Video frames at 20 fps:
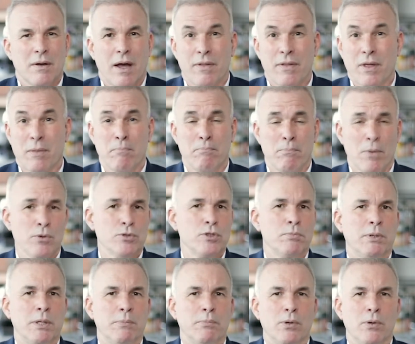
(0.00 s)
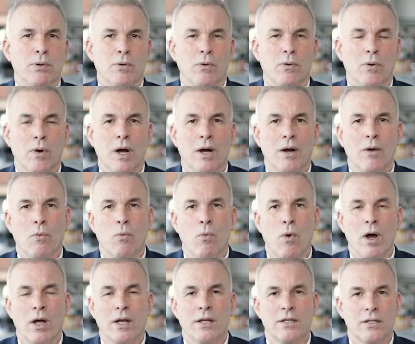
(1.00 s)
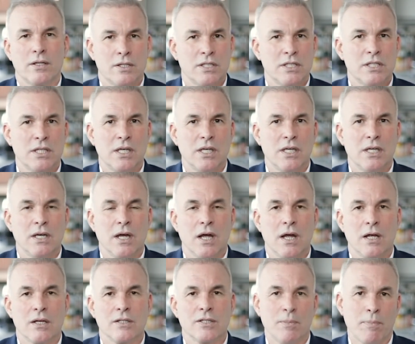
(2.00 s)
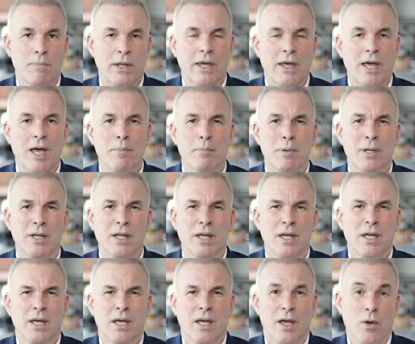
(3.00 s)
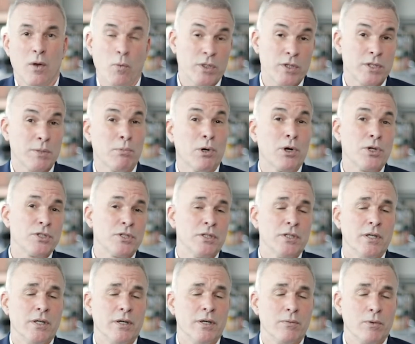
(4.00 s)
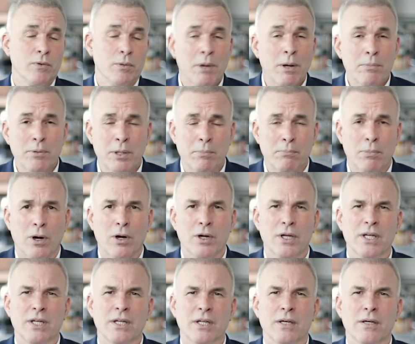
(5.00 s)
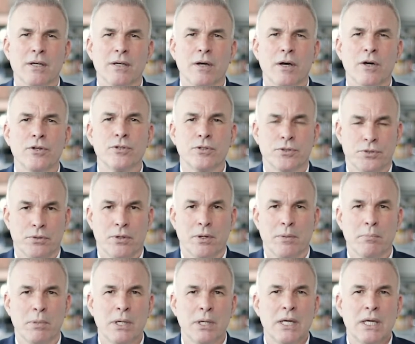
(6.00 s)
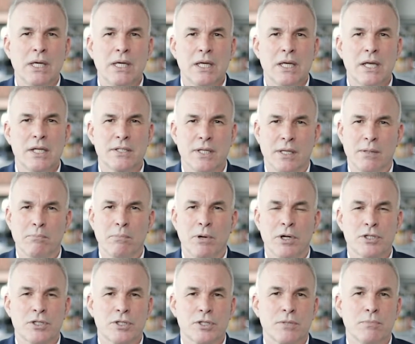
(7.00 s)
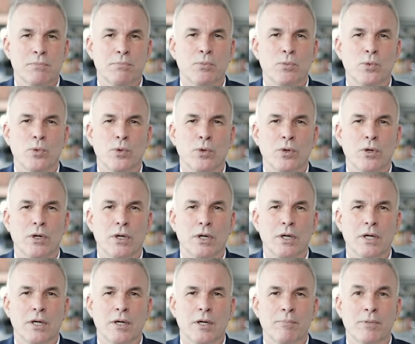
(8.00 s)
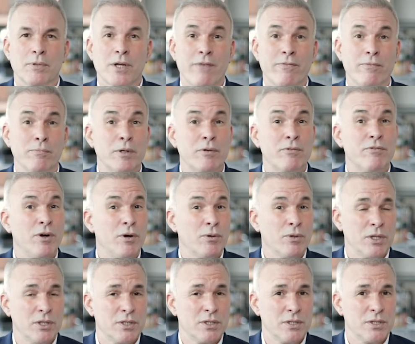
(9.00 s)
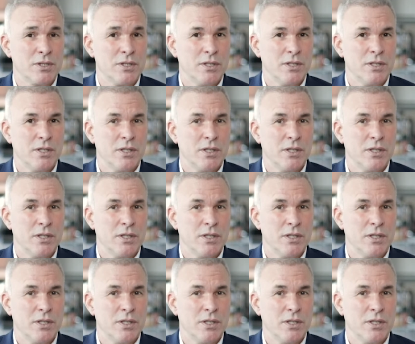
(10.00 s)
I think most people want to see something happen. And what's emerged in the Republican Party under Trump is a much more government-focused